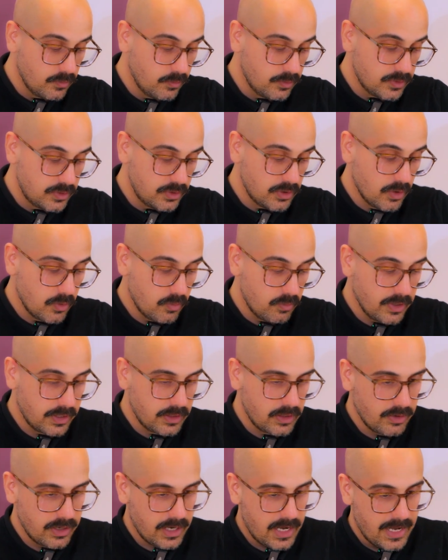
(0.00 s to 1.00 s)
So we're
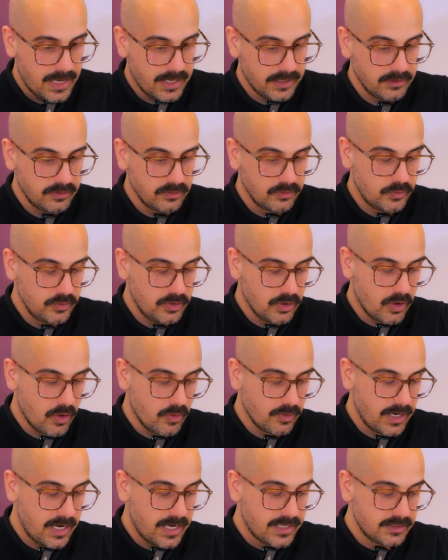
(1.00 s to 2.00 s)
going to add to the
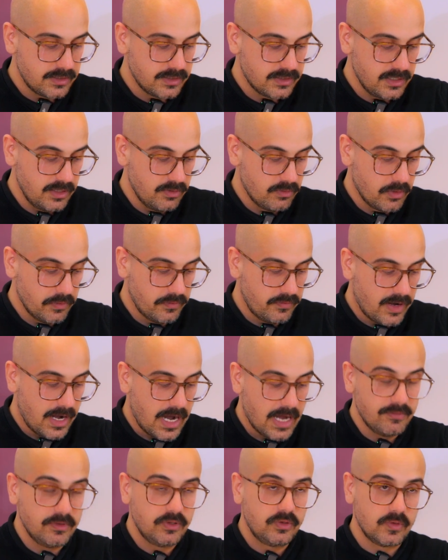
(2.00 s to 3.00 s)
code
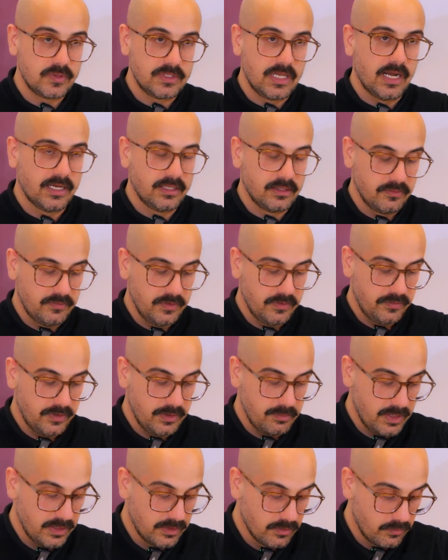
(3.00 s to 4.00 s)
S05 to select the
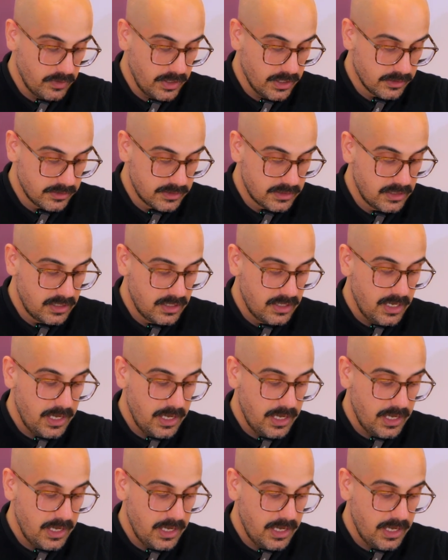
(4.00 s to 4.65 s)
50-meter reels.